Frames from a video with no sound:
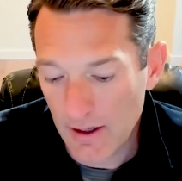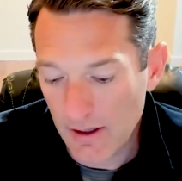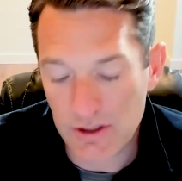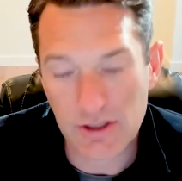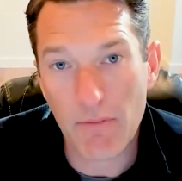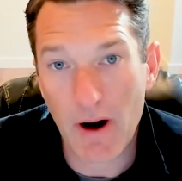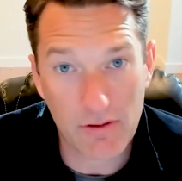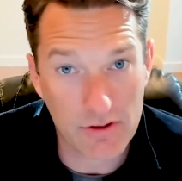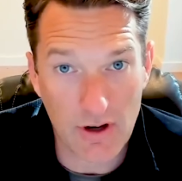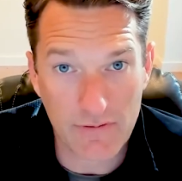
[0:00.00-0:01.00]
just a
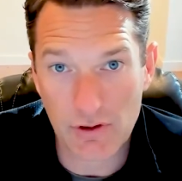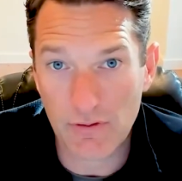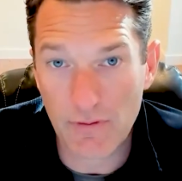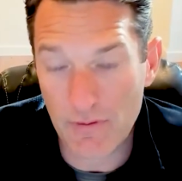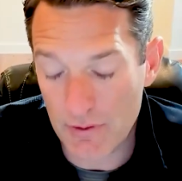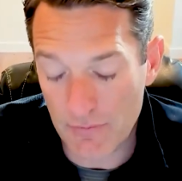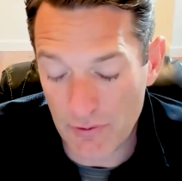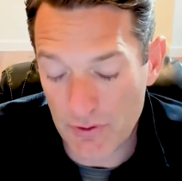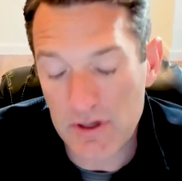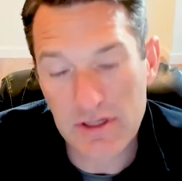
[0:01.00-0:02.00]
Microsoft server for
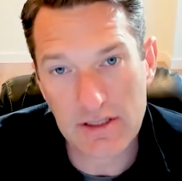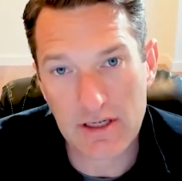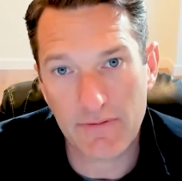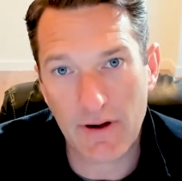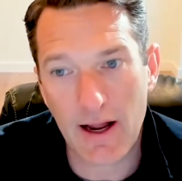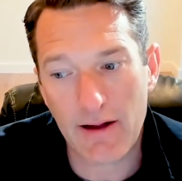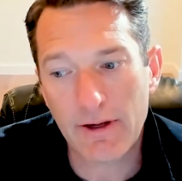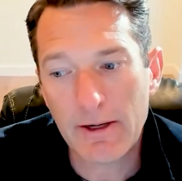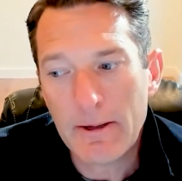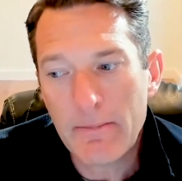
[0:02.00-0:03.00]
365.
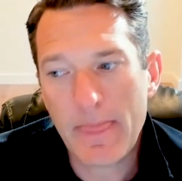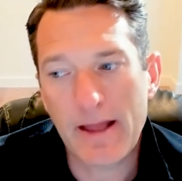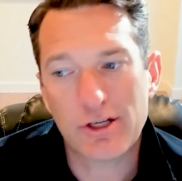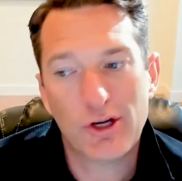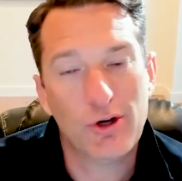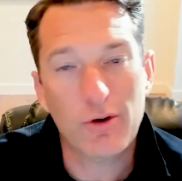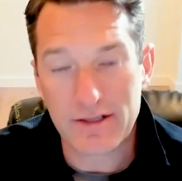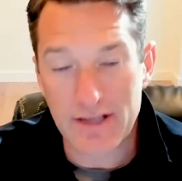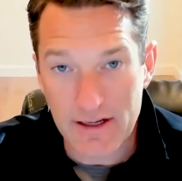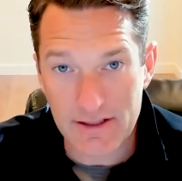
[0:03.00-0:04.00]
It's who
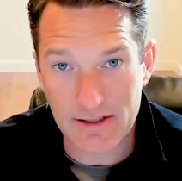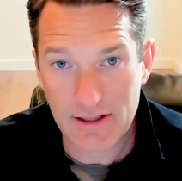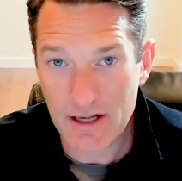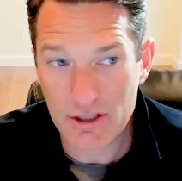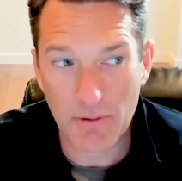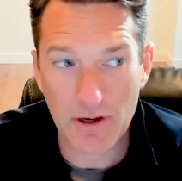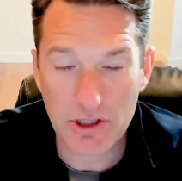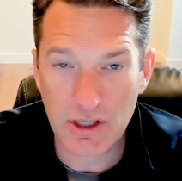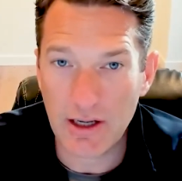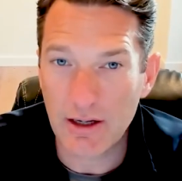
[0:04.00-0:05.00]
has access to that
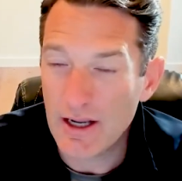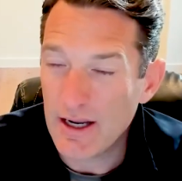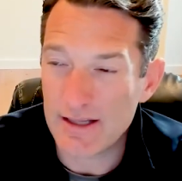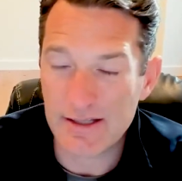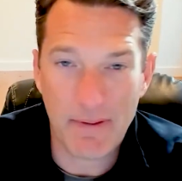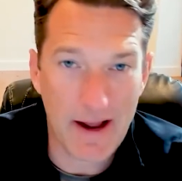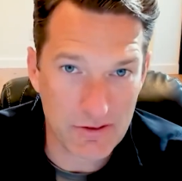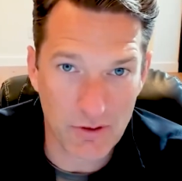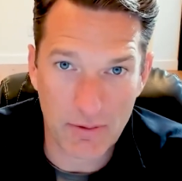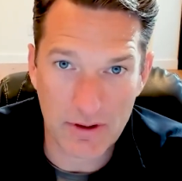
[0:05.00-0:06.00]
spreadsheet? Is it
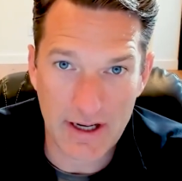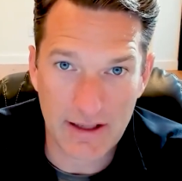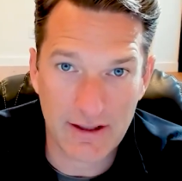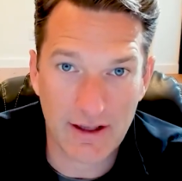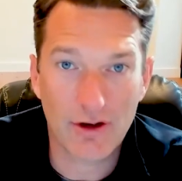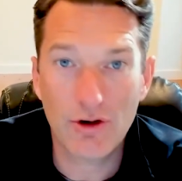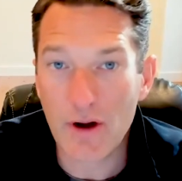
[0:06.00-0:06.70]
password protected? Who